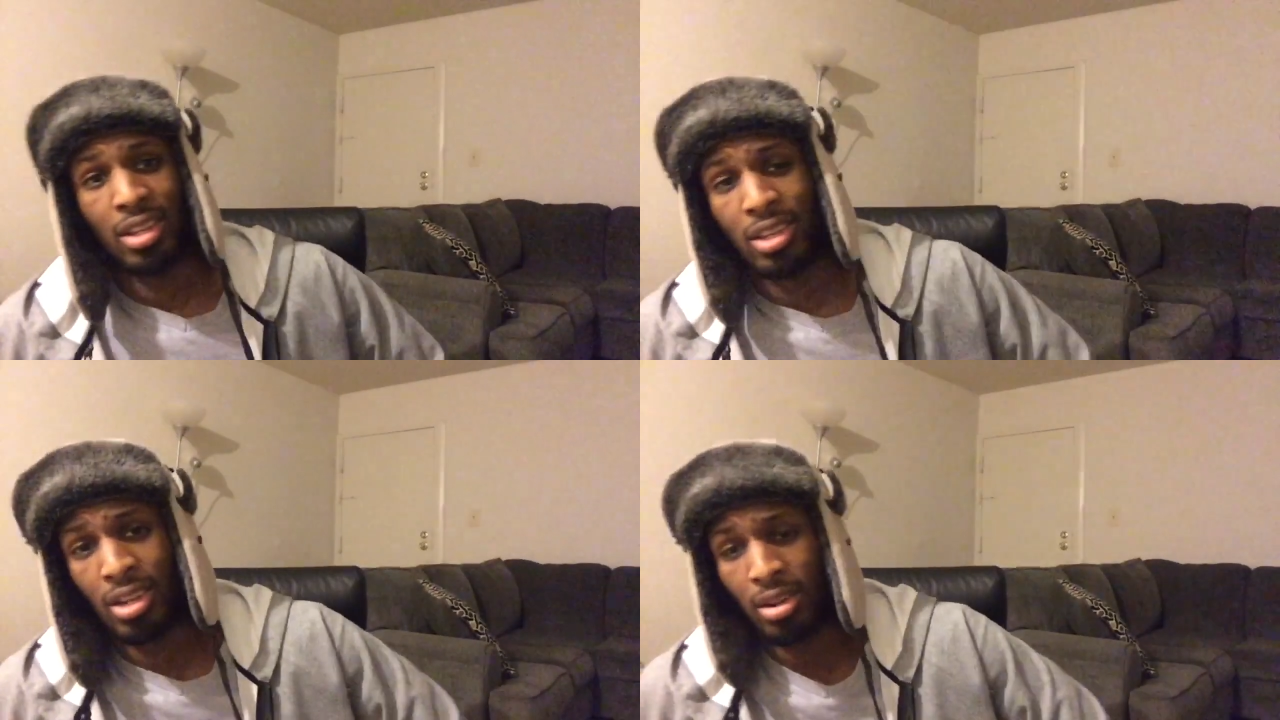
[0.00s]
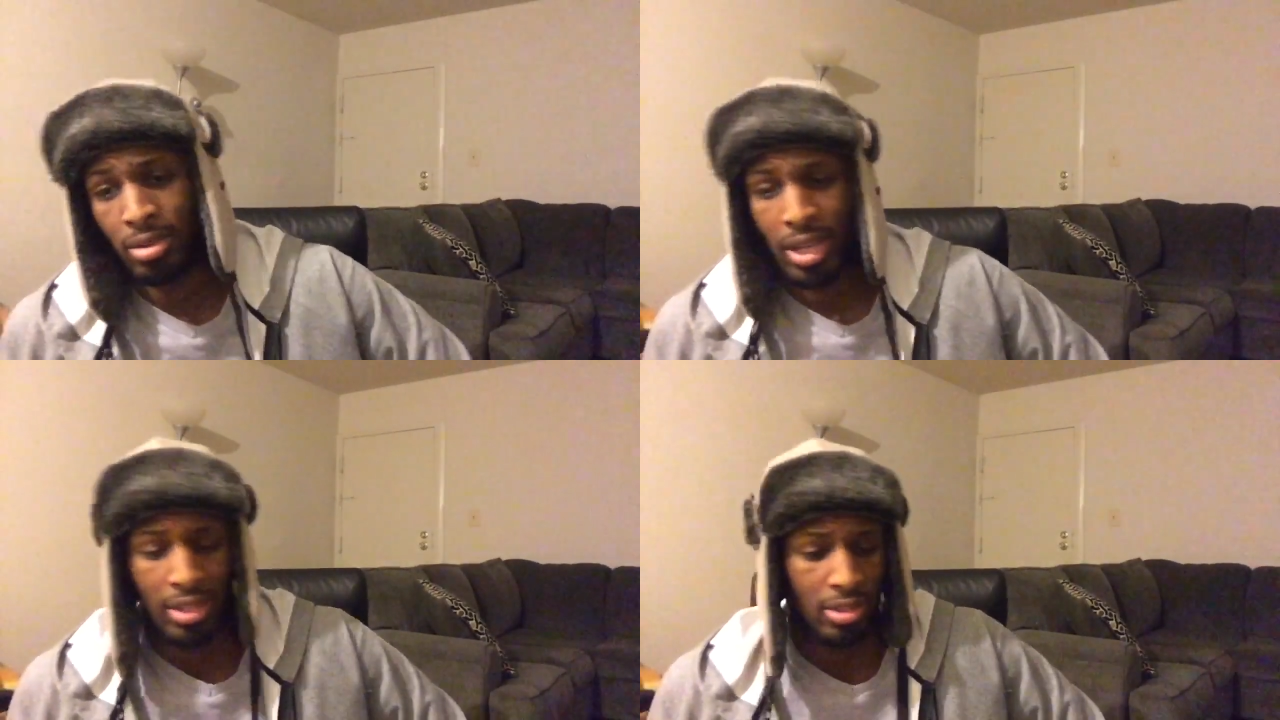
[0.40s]
You
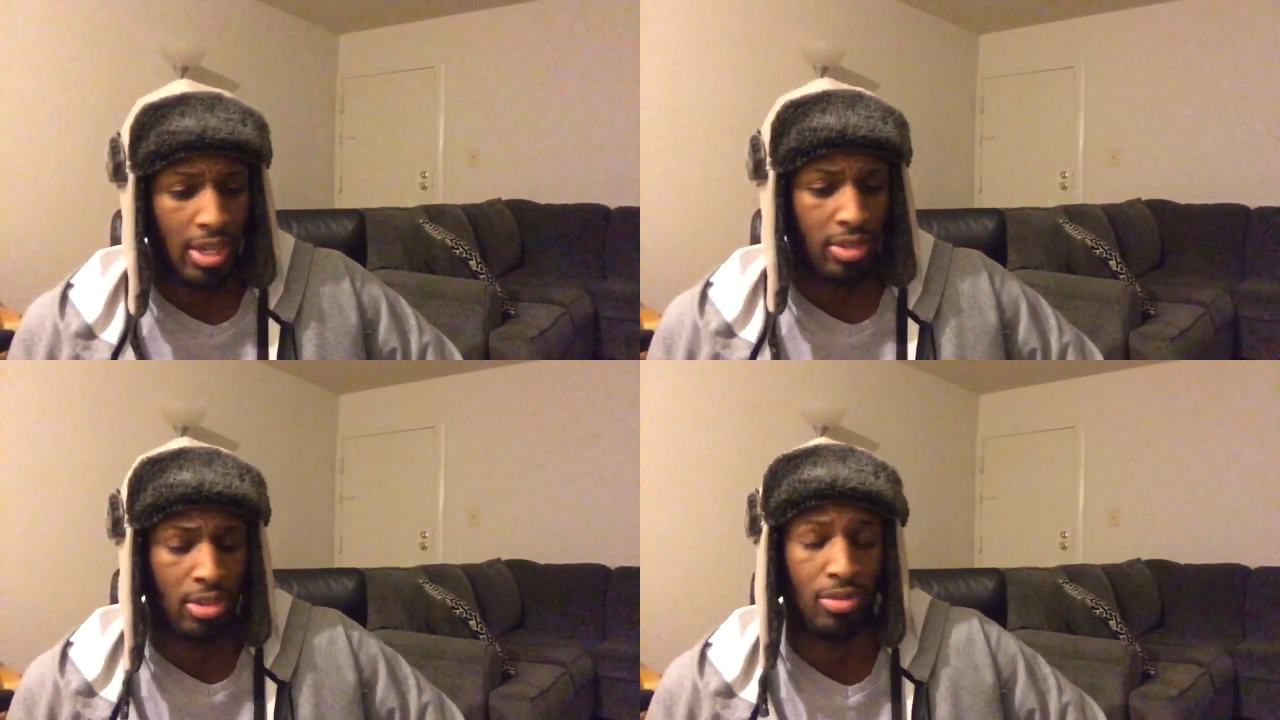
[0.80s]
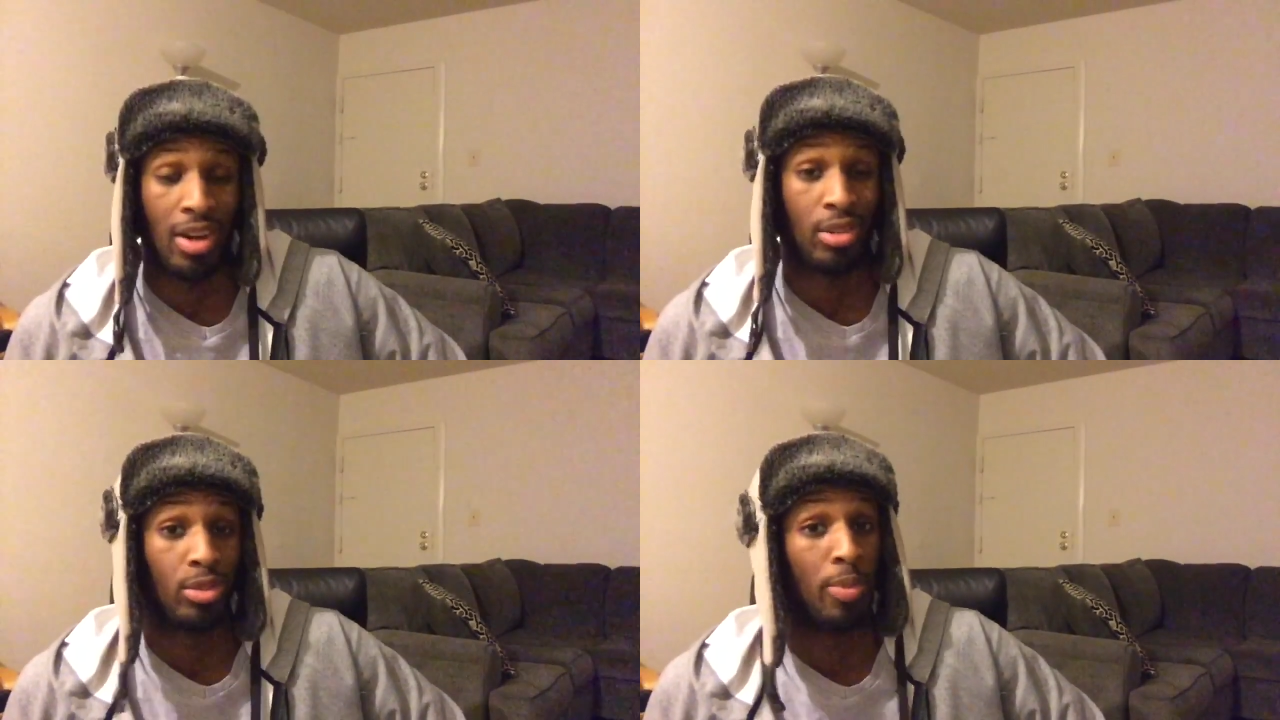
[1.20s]
know, like, so now
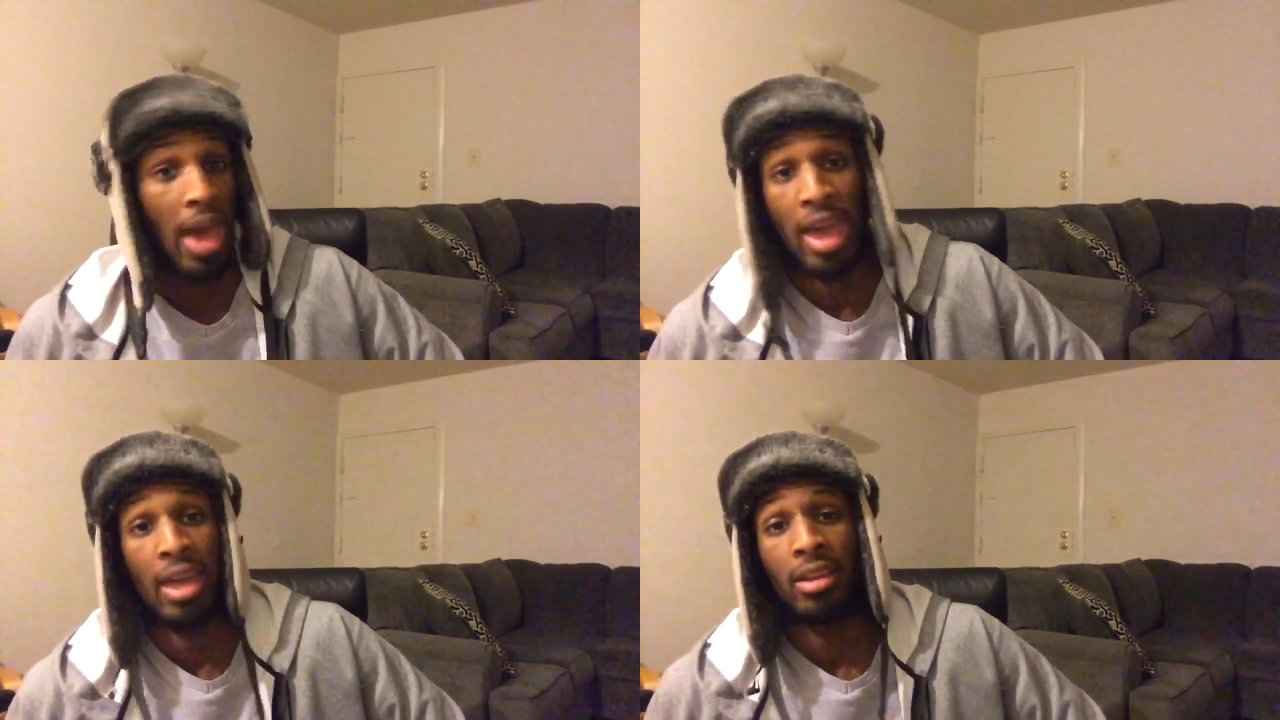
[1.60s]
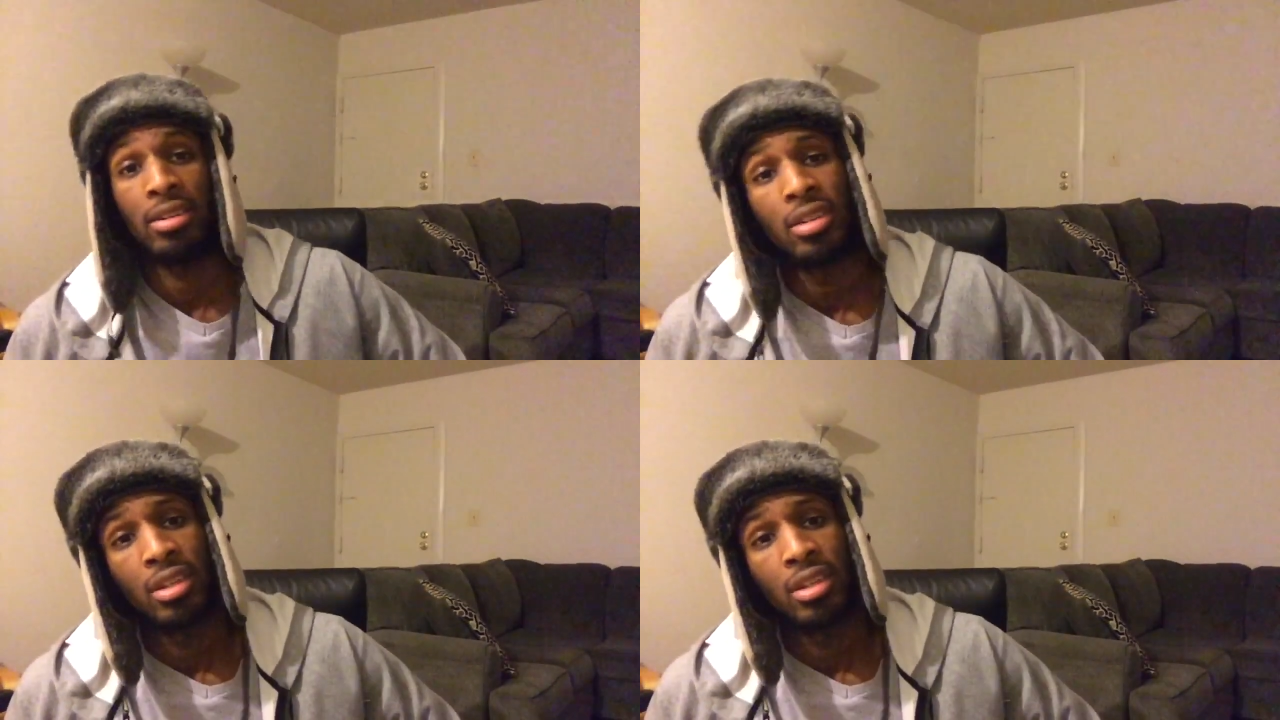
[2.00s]
Toretto's bad.